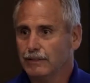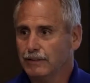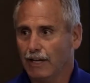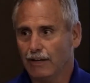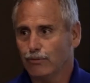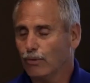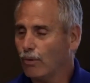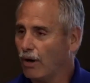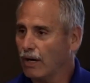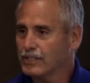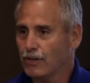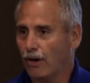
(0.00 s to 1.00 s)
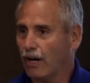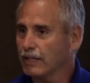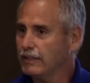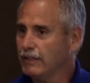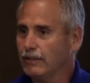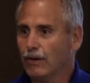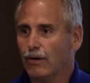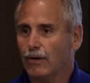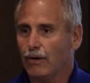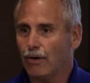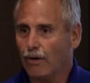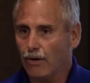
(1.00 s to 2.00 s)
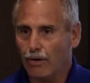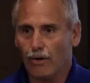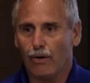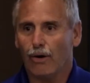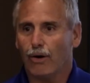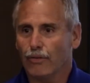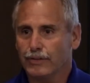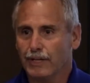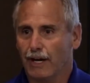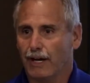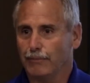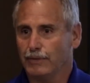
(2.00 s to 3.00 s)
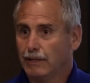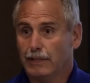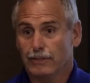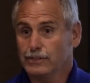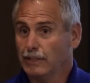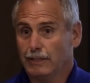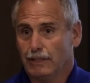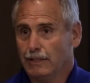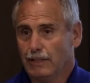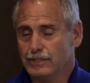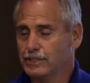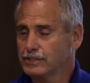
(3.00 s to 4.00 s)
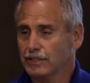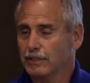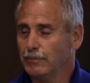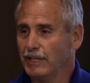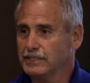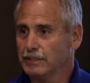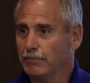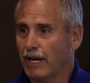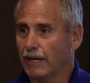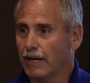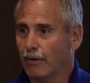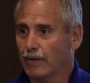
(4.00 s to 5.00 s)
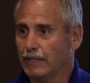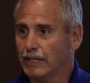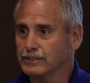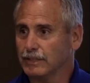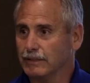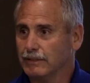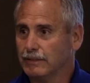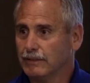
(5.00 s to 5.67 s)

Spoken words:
Dave will watch hockey all the time. He's just an amazing man how he does it.